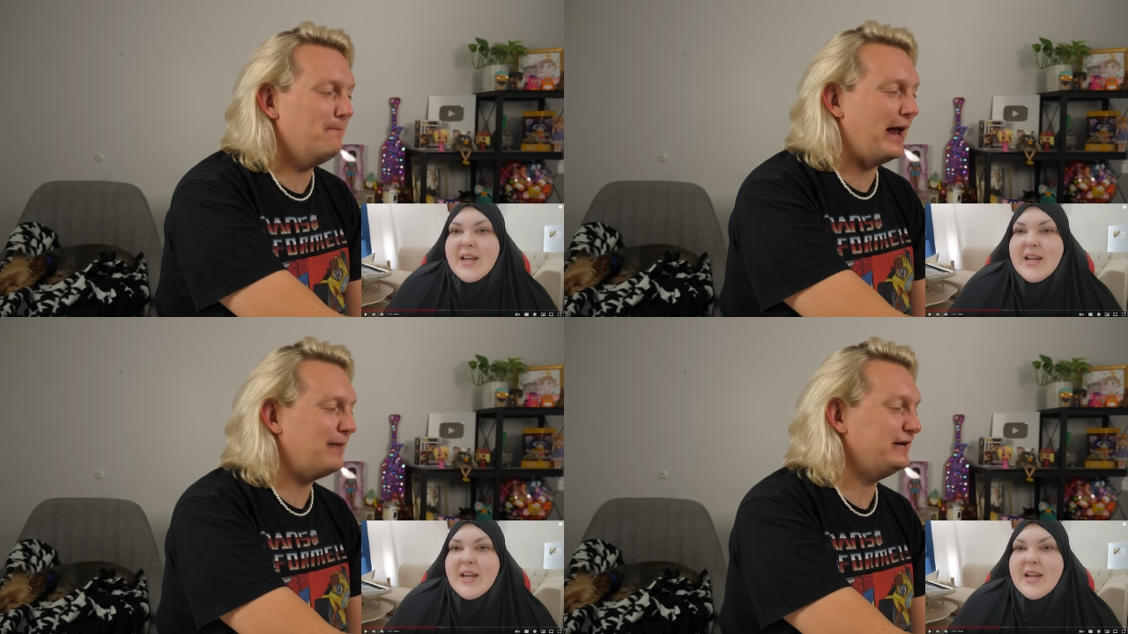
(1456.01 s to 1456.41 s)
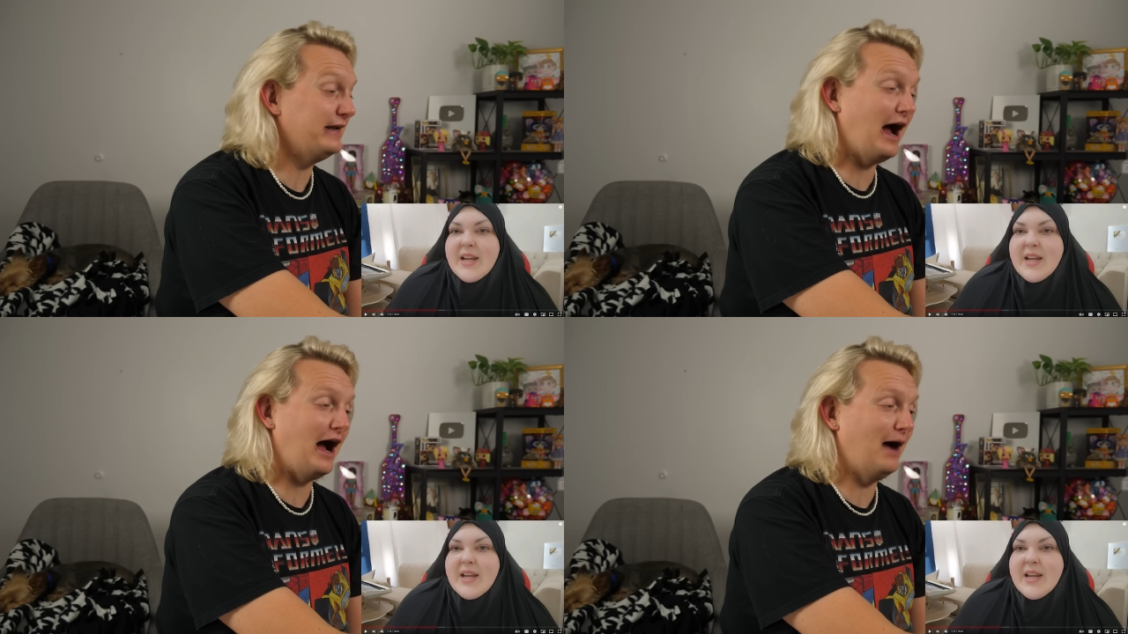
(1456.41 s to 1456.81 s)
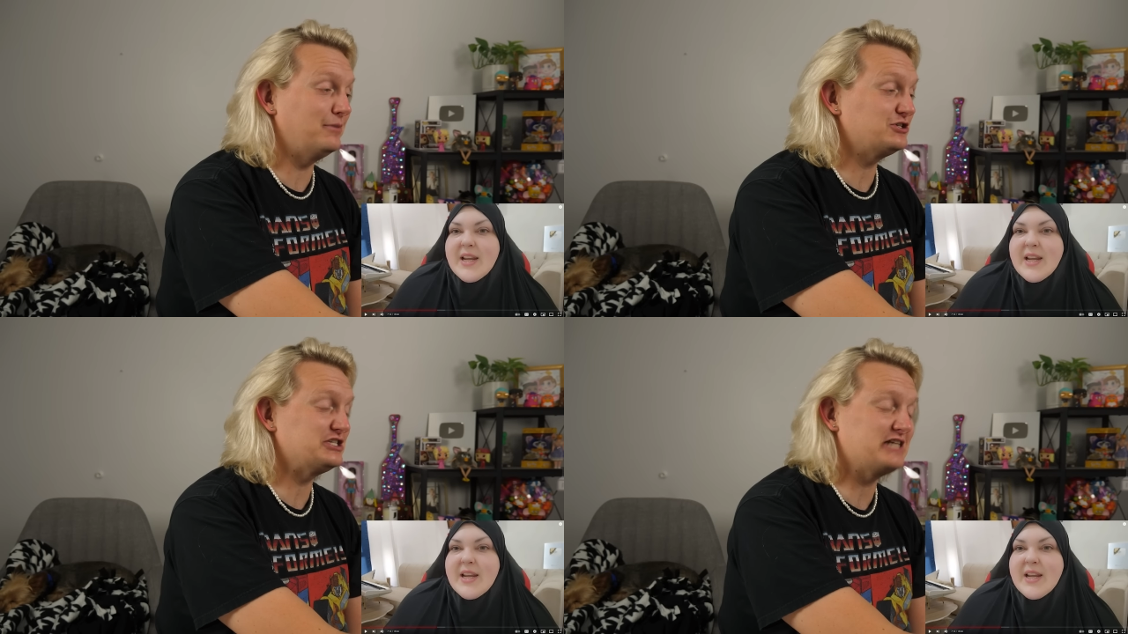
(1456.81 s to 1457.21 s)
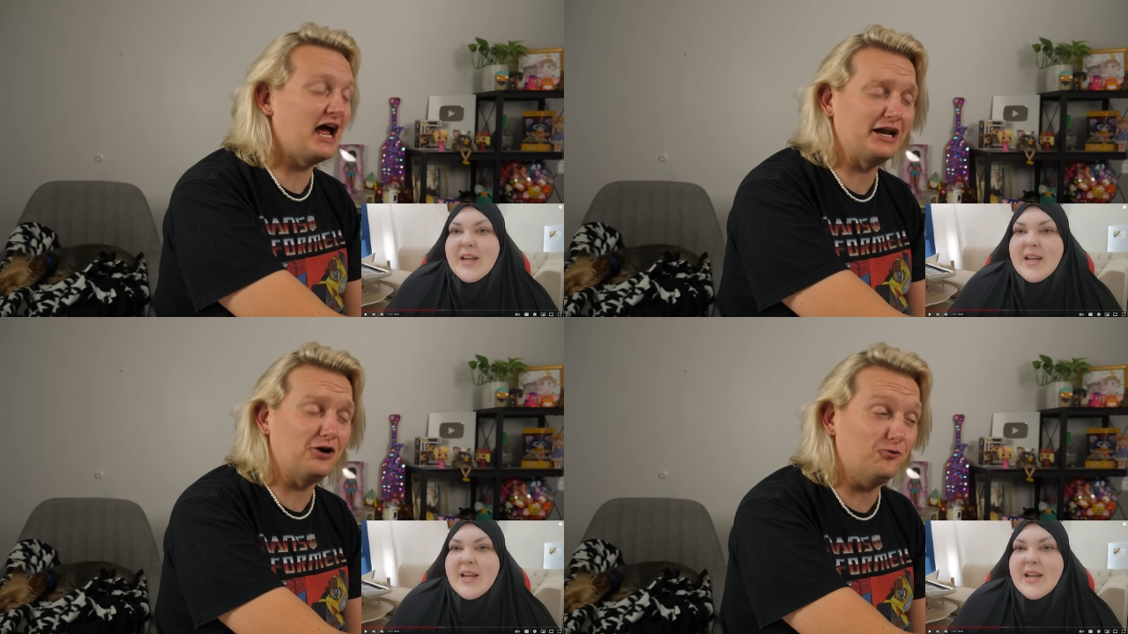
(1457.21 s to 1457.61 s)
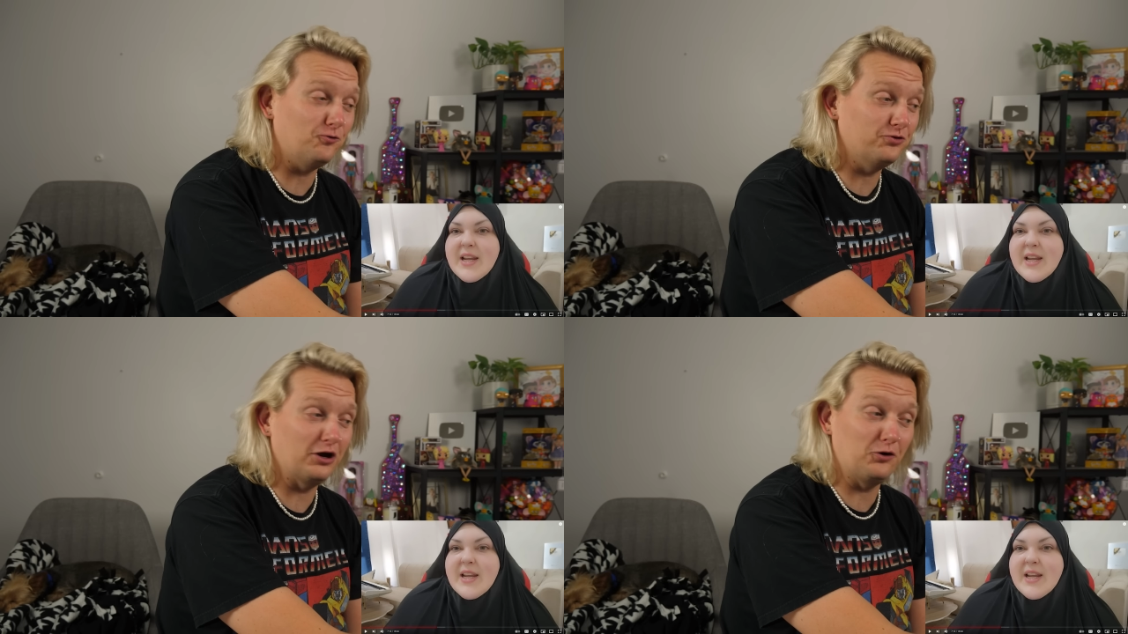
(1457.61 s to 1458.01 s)
Speaker 1: Maybe not, but she's not
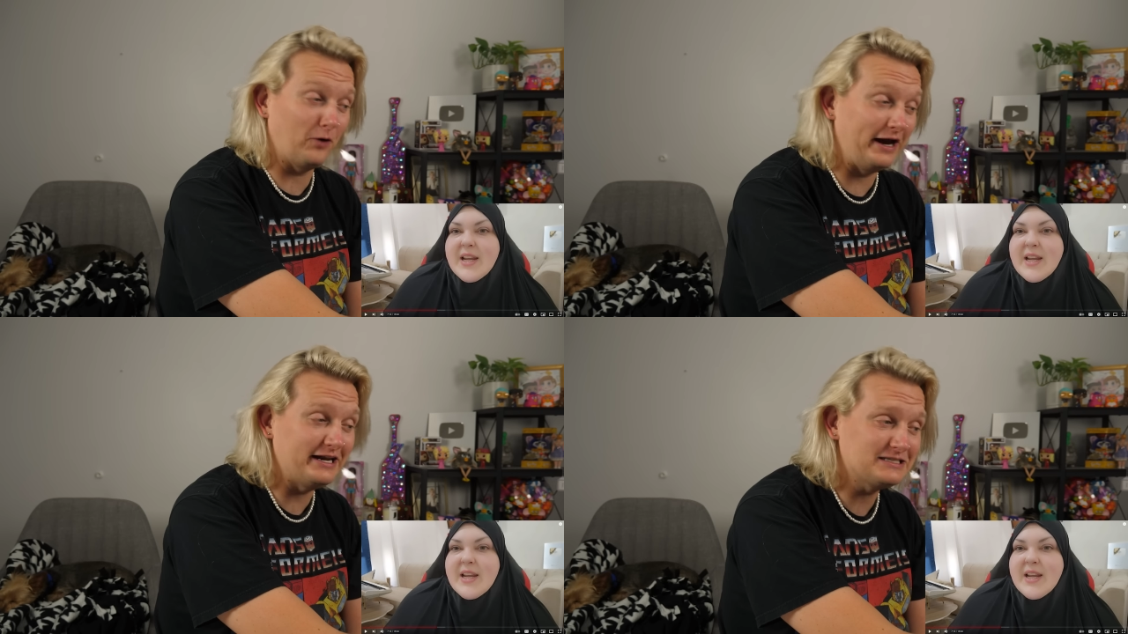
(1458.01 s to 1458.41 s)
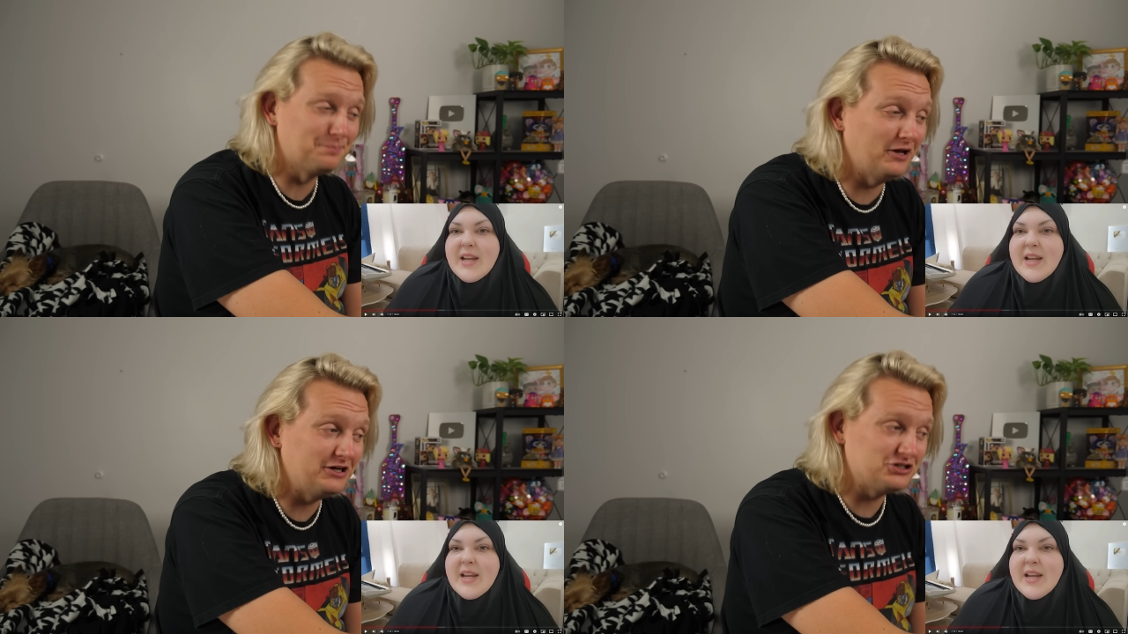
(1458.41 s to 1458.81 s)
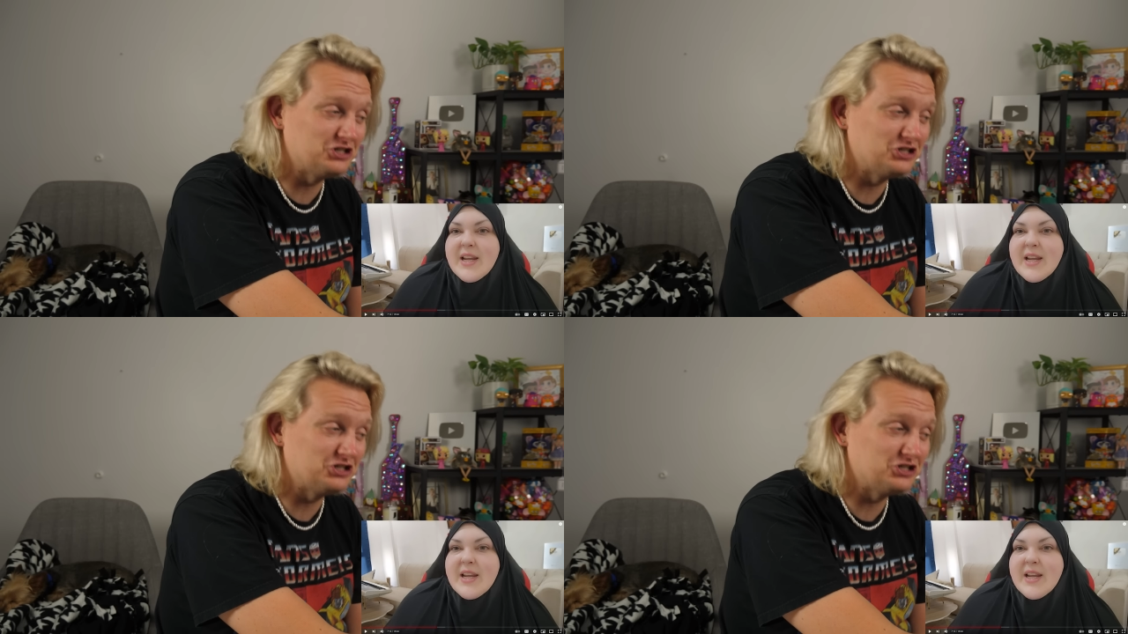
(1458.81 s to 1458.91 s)
in the greatest place